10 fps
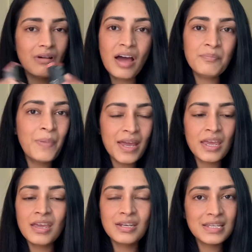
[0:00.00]

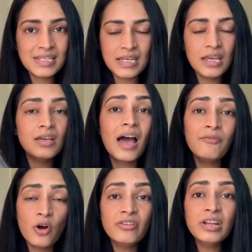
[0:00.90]
unpacking it and seeing. I've
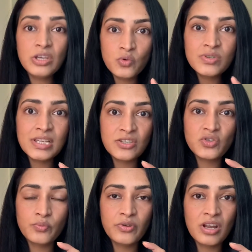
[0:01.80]
already used these
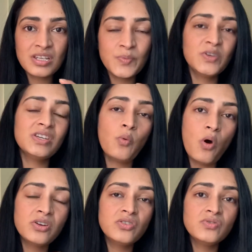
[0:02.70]
two products because I
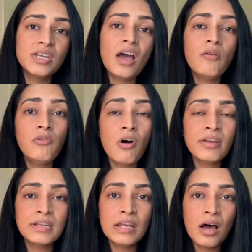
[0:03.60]
wanted to see how long
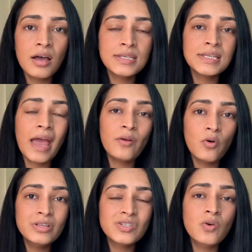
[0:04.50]
it lasts, and
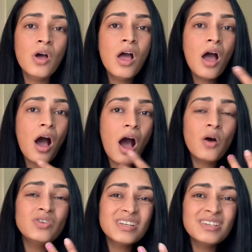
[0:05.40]
also
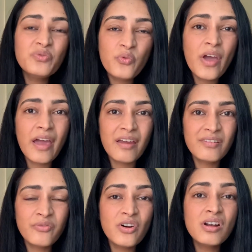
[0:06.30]
how does it wear
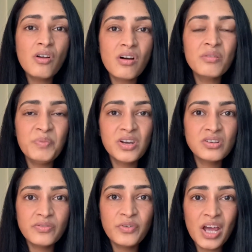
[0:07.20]
for a longer period
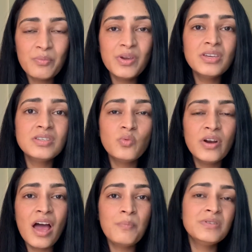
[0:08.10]
of time. Because what
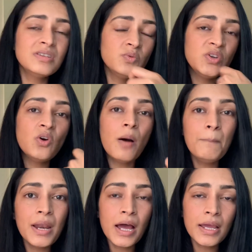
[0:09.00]
happens is when you
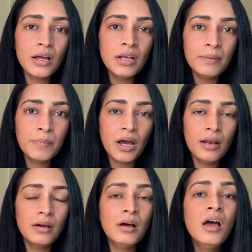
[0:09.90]
apply a lip
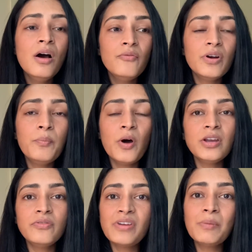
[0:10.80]
color, for a
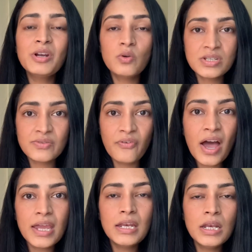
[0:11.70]
point of time it looks
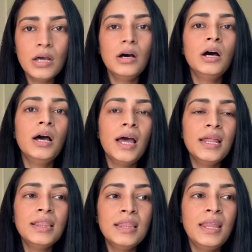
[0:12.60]
fine,
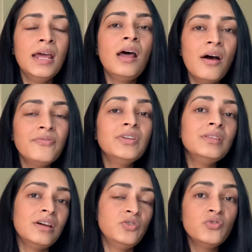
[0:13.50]
and then after
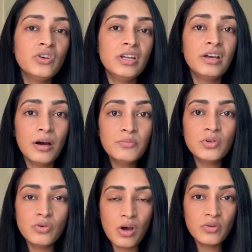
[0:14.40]
that you really come
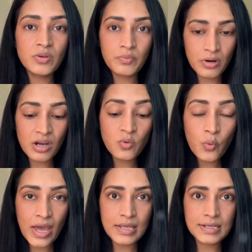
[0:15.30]
to know how the product
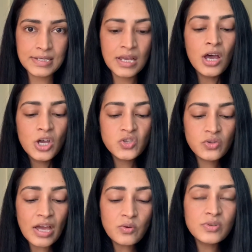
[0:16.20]
wears. So
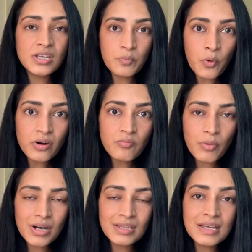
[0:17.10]
that was the important
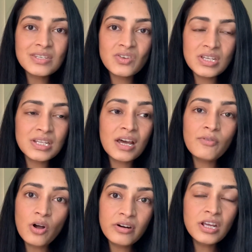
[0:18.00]
part, and that's the reason I've
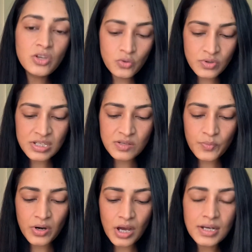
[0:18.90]
already used this
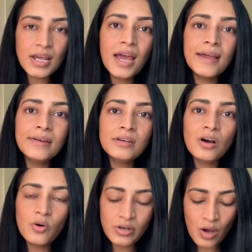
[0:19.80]
product. And
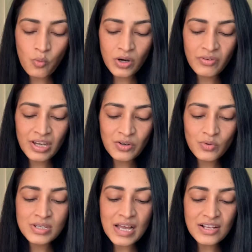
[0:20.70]
now what we can do
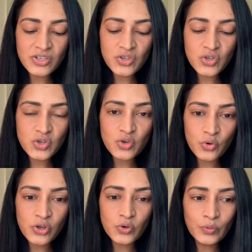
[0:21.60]
is I'll just show
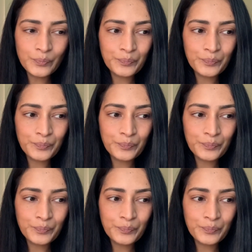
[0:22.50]
you